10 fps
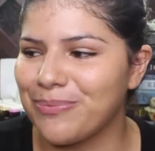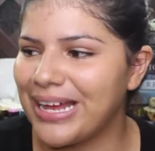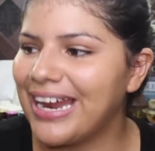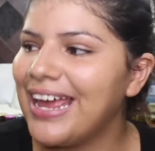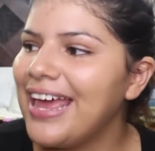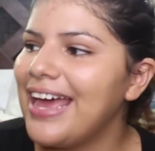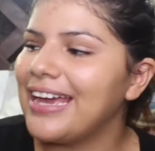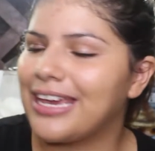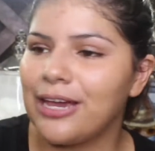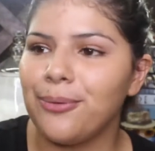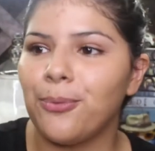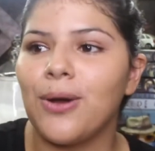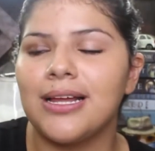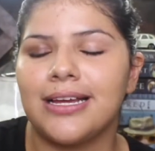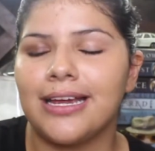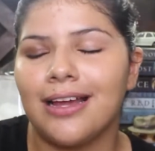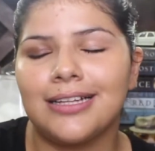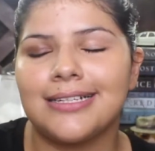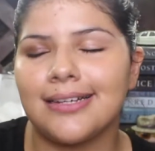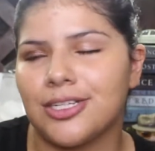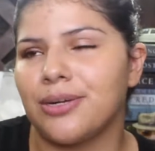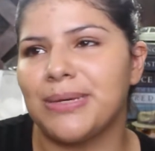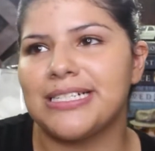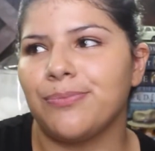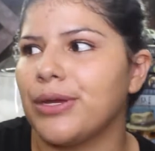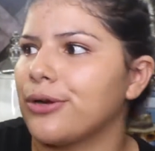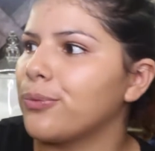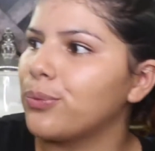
But he had such an amazing beard.